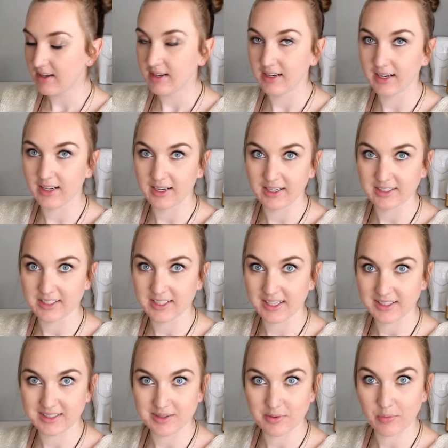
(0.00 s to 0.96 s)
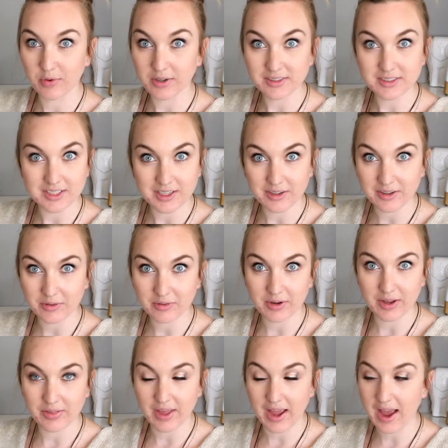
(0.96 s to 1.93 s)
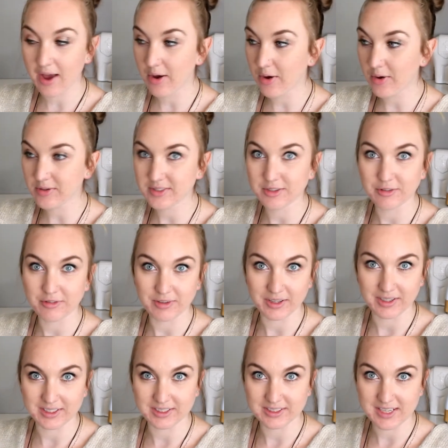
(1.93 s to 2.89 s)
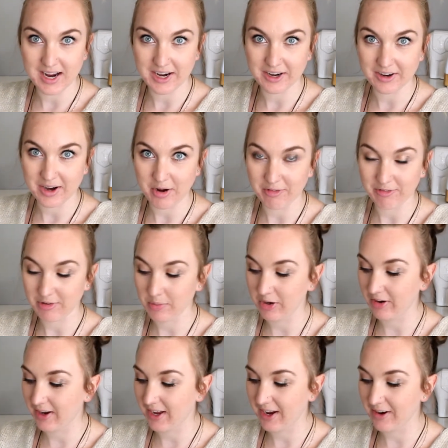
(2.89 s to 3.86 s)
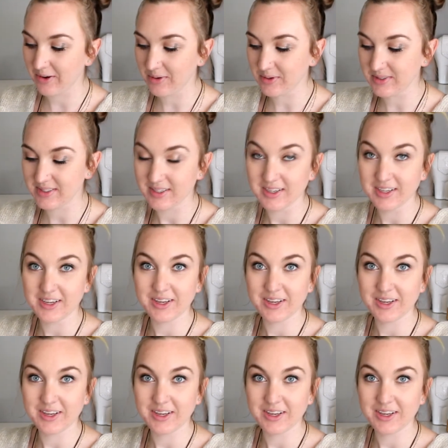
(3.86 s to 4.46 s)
needing to get some work done around the house or feeling tired out from your kiddos.